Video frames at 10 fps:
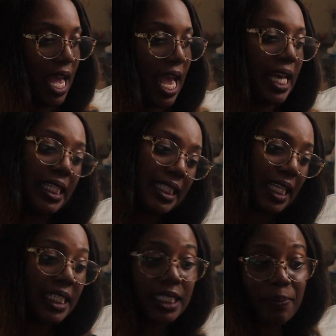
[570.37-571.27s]

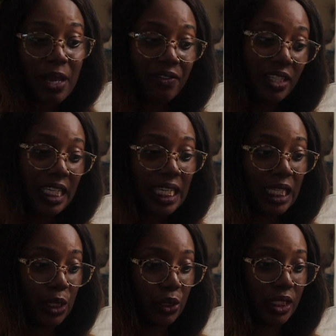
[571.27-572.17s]
Anastasia Beverly
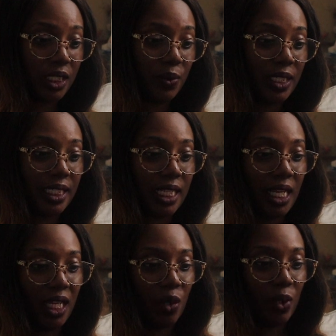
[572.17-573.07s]
Hills. This one is a
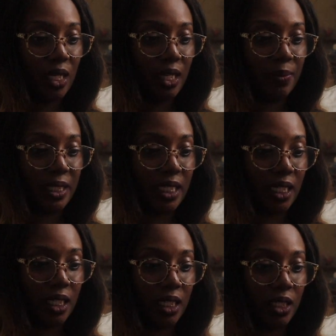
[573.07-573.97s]
liquid lipstick.